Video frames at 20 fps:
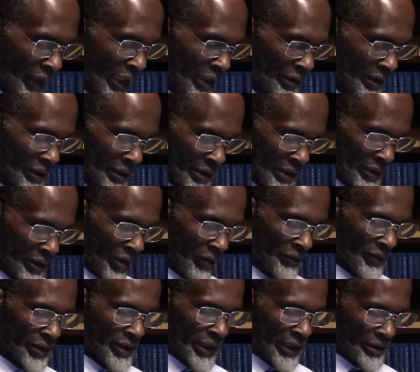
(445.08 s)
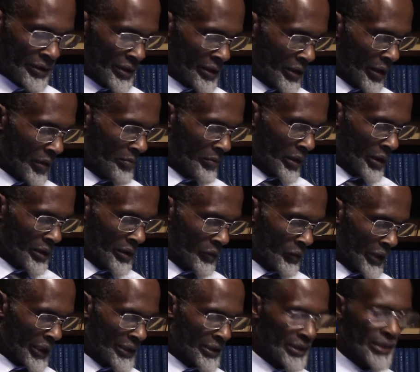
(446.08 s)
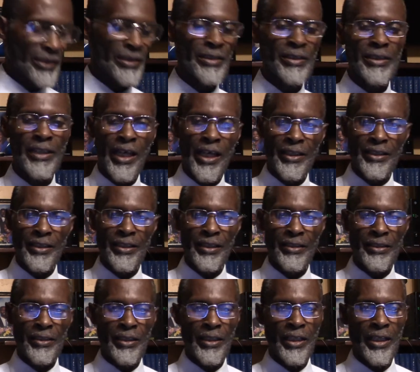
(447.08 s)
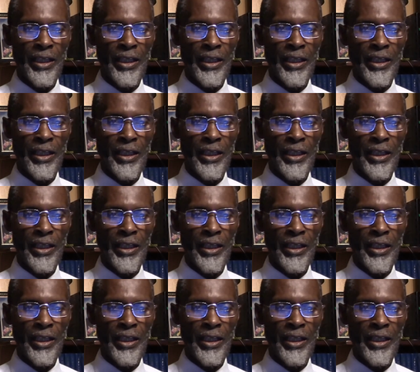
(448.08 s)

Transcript: discovered that somebody went inside there